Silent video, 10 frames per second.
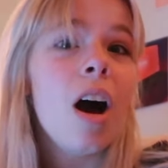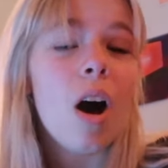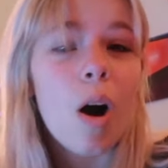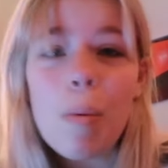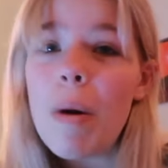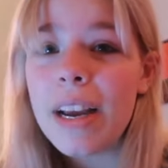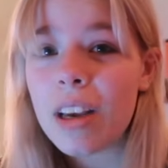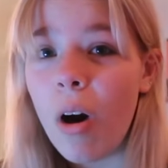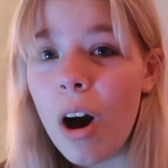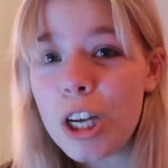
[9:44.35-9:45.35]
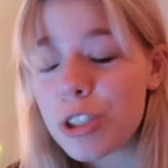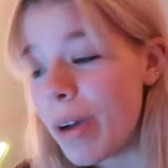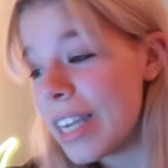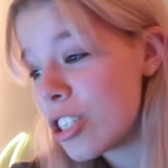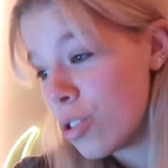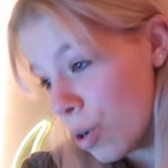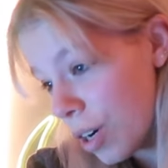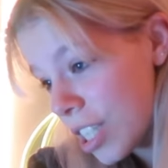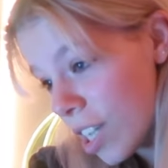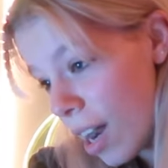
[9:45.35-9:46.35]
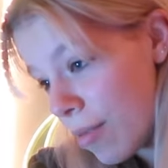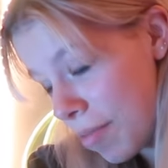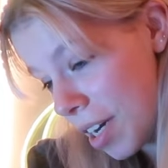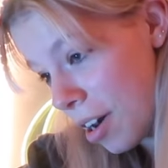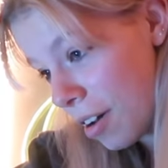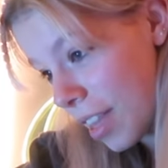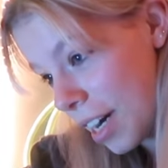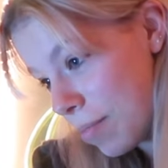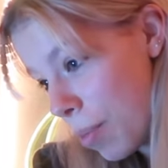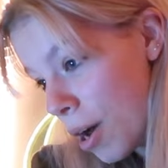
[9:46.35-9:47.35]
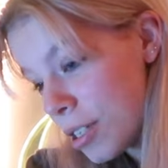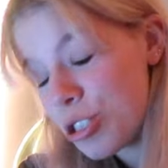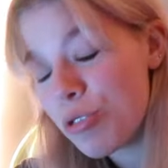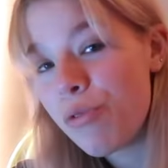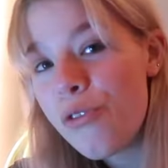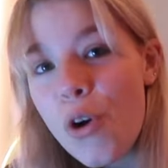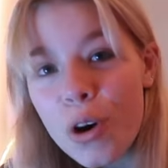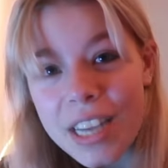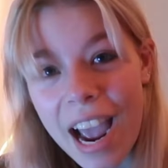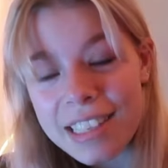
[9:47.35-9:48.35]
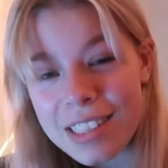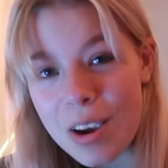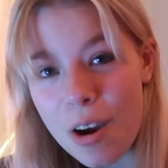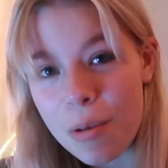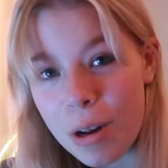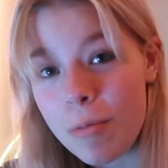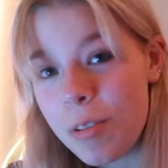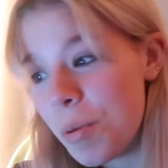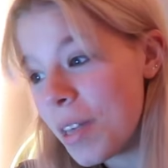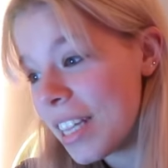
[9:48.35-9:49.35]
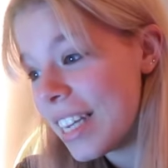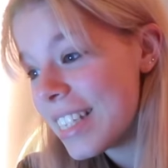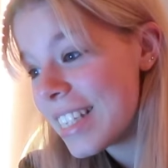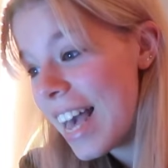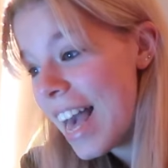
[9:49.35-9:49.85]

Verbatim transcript: oh my gosh, my story time video that I posted 4 days ago when I'm filming this